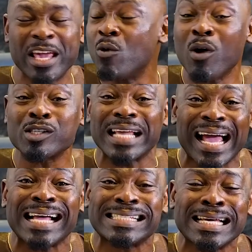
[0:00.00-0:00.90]
It
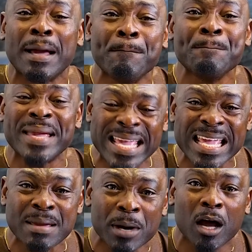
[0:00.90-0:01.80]
was as a
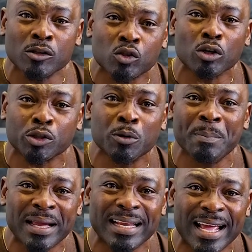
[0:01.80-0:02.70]
meme on social
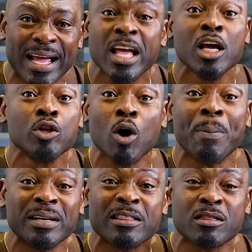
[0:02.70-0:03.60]
media.
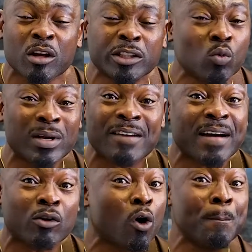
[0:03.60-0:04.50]
Nobody thought it would
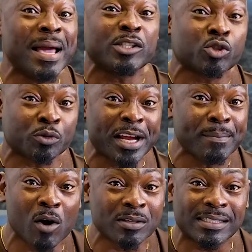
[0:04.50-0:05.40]
ever go
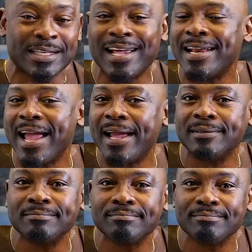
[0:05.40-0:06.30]
mainstream on CNN.